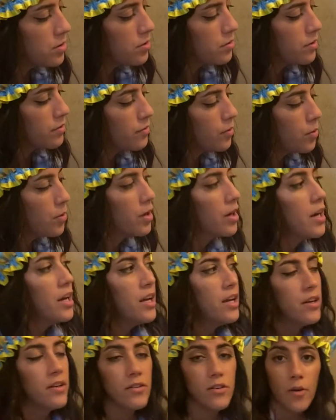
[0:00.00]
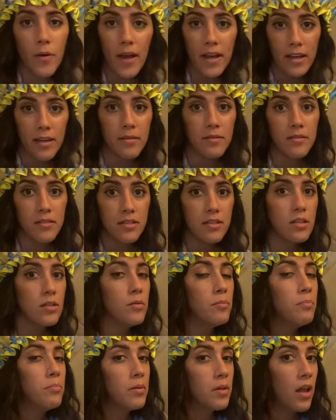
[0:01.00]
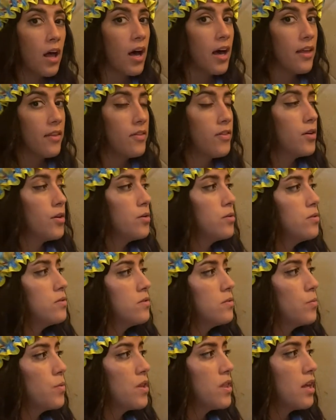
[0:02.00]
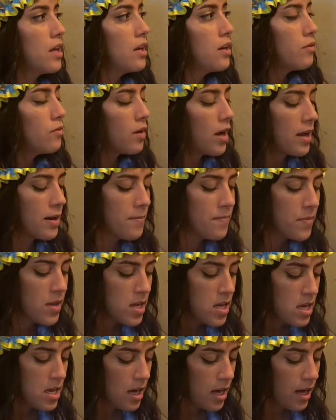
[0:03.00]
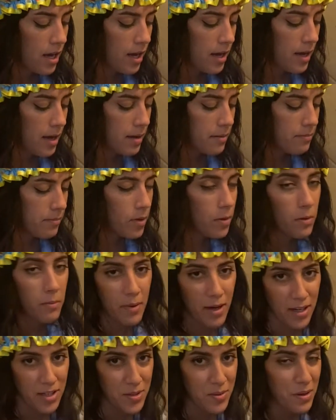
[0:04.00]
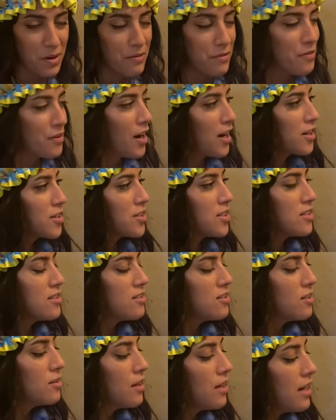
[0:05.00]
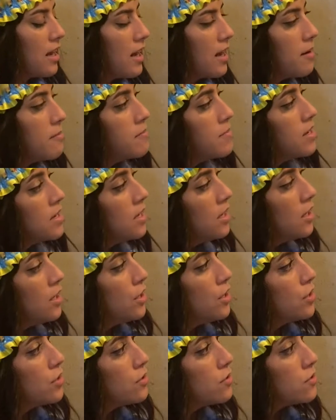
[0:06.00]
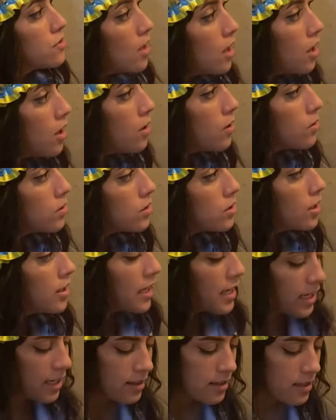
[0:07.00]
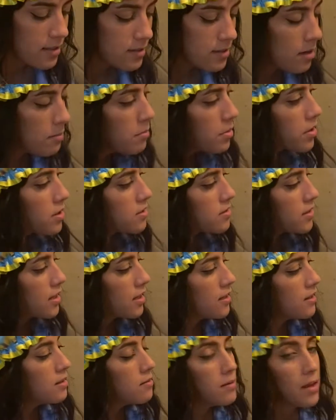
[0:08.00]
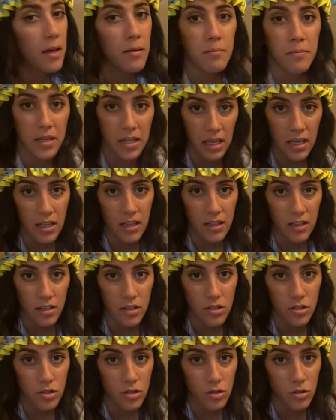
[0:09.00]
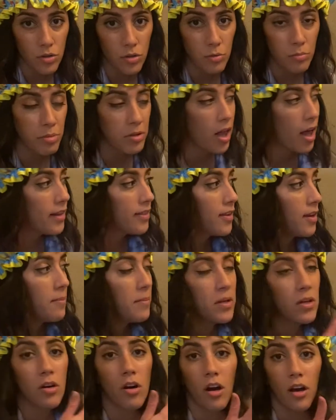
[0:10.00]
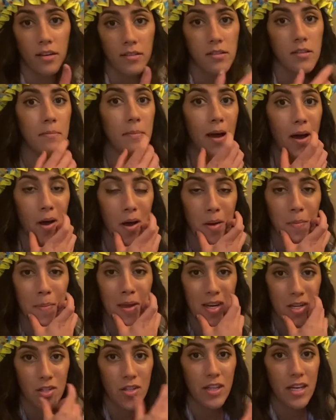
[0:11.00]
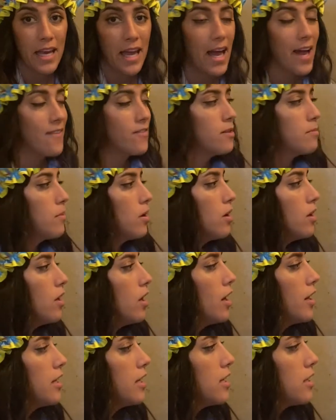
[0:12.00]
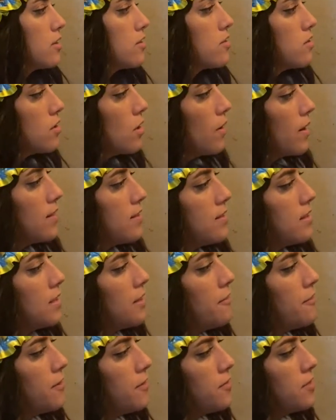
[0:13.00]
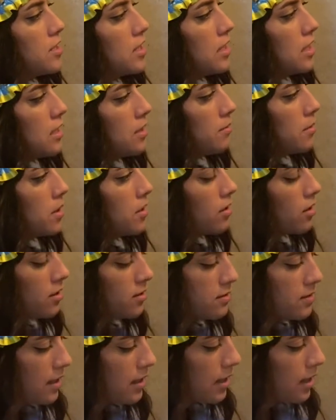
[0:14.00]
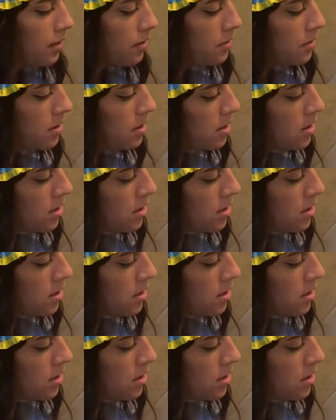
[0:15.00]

two, three, four. So I can still plot those within, right? Um, going back to our fractions unit. Um, so looking at these numbers, I can then begin to plot them and cross them out and make sure that I have them all on here. So I see a 15, I'm gonna cross that out.